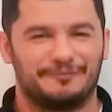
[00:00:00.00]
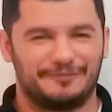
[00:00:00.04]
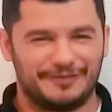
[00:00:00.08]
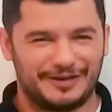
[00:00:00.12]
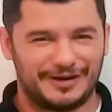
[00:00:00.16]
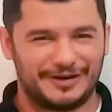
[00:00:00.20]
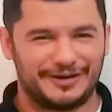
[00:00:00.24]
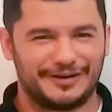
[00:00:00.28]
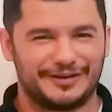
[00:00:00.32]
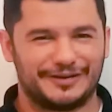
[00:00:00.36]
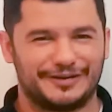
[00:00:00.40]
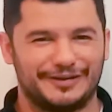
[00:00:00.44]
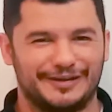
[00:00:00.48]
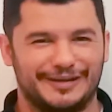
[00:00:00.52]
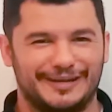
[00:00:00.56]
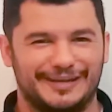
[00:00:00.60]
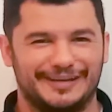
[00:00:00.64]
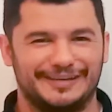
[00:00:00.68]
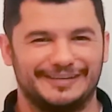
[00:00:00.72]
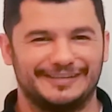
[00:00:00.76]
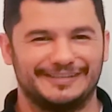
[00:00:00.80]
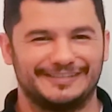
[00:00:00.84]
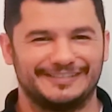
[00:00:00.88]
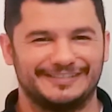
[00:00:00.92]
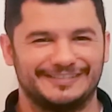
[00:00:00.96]
Very
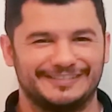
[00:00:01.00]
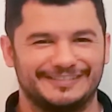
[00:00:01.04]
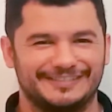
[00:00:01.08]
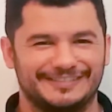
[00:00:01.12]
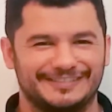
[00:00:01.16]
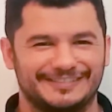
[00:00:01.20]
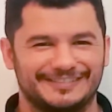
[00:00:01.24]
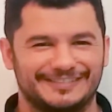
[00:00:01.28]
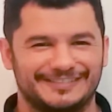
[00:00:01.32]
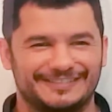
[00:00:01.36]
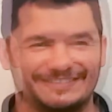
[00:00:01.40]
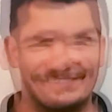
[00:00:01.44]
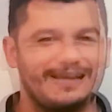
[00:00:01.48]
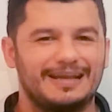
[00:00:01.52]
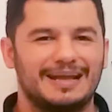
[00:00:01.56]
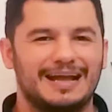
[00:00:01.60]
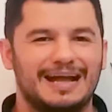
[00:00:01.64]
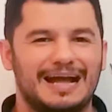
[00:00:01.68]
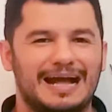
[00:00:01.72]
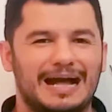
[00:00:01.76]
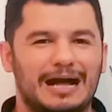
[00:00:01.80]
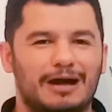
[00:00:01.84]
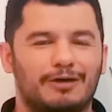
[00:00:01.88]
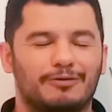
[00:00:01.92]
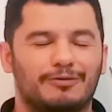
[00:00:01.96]
good.
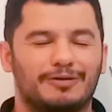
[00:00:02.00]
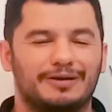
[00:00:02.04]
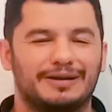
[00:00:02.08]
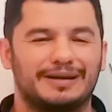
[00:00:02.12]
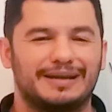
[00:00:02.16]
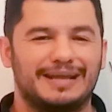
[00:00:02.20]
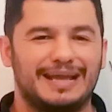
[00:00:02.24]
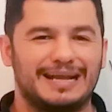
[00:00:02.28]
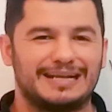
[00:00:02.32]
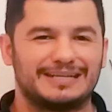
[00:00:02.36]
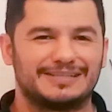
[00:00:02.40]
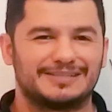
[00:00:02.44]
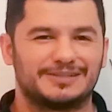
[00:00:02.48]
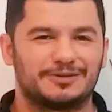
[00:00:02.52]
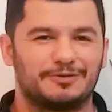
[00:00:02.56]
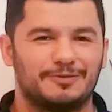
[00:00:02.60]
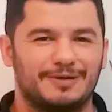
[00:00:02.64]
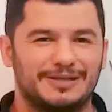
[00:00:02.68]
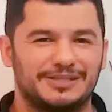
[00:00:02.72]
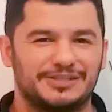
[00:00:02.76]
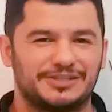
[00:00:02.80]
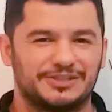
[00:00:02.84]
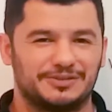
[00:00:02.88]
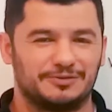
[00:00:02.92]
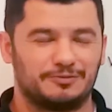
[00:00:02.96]
Our next
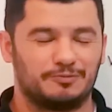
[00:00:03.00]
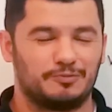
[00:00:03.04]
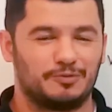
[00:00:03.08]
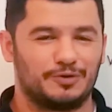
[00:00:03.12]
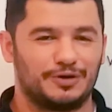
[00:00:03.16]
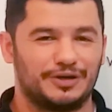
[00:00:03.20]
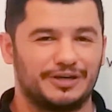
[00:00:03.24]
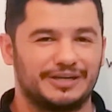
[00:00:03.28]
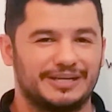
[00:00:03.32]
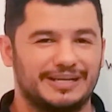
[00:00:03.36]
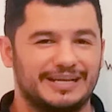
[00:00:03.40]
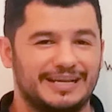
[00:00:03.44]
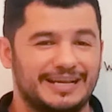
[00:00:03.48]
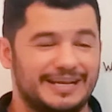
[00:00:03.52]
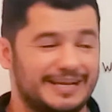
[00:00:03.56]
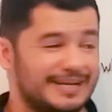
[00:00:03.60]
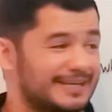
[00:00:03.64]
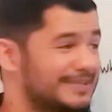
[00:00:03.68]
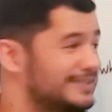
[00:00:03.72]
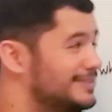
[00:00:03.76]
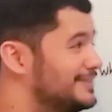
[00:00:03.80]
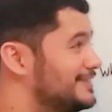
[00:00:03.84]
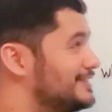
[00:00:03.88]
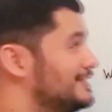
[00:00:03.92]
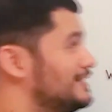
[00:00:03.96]
question word
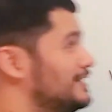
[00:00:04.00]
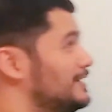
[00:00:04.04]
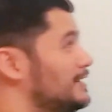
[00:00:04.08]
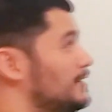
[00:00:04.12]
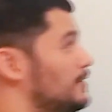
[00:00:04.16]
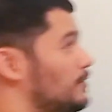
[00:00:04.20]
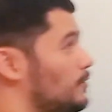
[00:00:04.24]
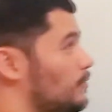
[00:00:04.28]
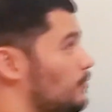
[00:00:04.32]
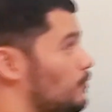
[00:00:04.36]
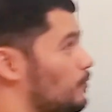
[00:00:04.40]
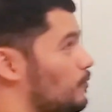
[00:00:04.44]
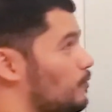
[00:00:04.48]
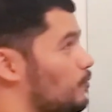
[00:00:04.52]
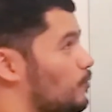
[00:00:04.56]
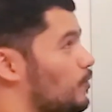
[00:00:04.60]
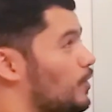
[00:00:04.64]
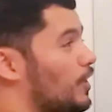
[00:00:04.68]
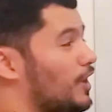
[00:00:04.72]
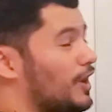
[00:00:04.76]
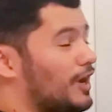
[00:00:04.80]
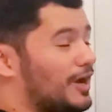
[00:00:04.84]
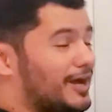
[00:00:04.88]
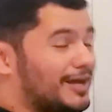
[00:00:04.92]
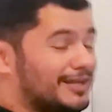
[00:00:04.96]
is
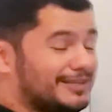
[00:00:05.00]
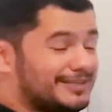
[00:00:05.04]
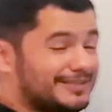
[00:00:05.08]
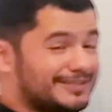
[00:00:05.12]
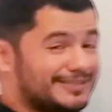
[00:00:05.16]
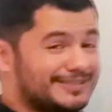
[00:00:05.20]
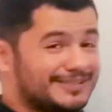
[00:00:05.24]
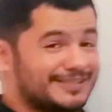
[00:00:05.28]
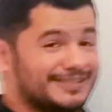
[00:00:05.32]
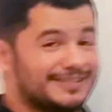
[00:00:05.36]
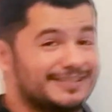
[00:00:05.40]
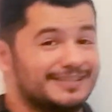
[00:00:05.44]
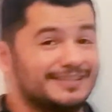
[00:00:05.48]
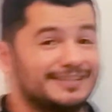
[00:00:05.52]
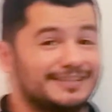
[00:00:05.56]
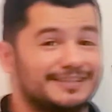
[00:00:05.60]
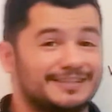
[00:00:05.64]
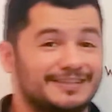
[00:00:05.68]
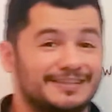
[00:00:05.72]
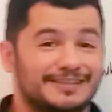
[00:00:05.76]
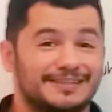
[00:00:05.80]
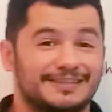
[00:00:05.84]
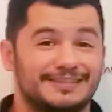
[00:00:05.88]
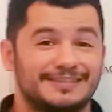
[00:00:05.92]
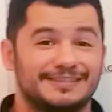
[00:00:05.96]
what.
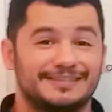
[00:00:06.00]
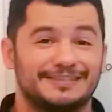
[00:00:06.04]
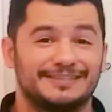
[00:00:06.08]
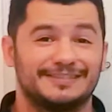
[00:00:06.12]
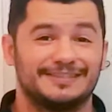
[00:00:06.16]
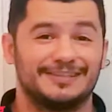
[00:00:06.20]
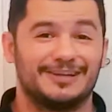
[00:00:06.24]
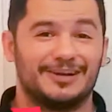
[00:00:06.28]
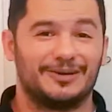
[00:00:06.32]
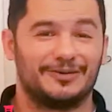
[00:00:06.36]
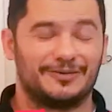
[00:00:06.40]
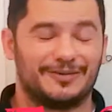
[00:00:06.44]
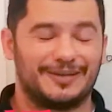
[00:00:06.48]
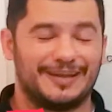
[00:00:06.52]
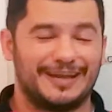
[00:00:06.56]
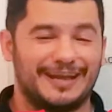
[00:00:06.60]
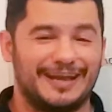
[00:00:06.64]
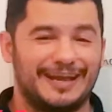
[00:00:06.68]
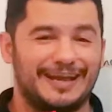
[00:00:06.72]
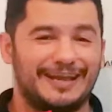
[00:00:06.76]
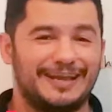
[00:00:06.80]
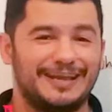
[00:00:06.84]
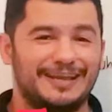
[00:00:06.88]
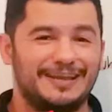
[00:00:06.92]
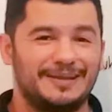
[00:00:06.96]

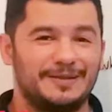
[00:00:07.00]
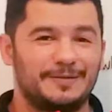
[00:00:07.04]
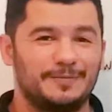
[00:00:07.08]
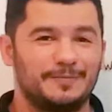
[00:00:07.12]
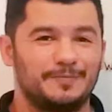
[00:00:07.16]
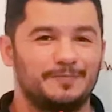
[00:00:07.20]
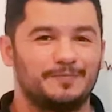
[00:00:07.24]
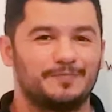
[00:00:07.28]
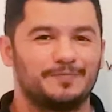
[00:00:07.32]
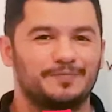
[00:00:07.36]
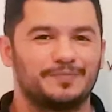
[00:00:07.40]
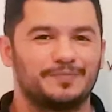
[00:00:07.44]
Okay?